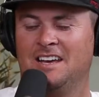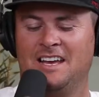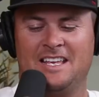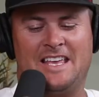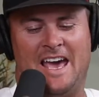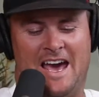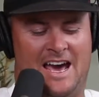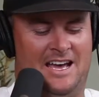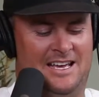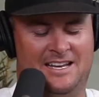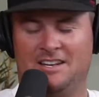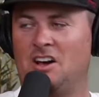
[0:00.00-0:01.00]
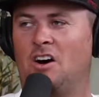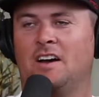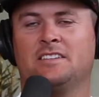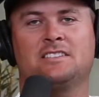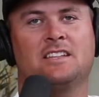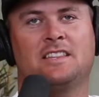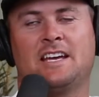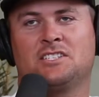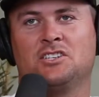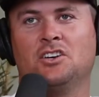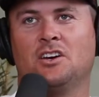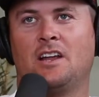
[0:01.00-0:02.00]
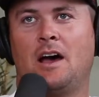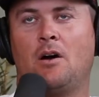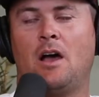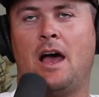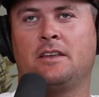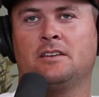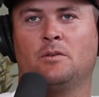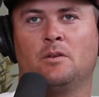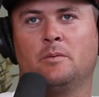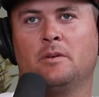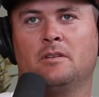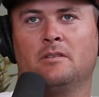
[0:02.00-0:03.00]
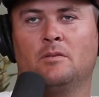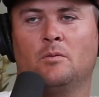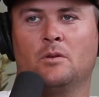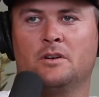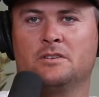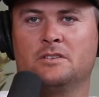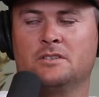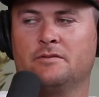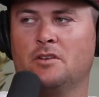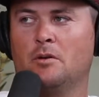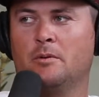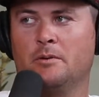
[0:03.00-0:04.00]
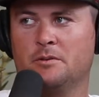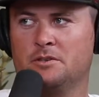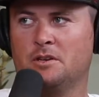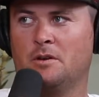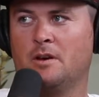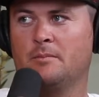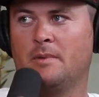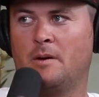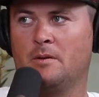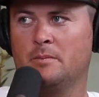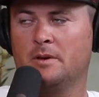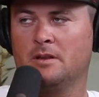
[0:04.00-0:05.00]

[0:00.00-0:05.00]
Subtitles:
Yeah. No, that's good. I tell you what would have been worse is if nobody would have showed up. I would have been.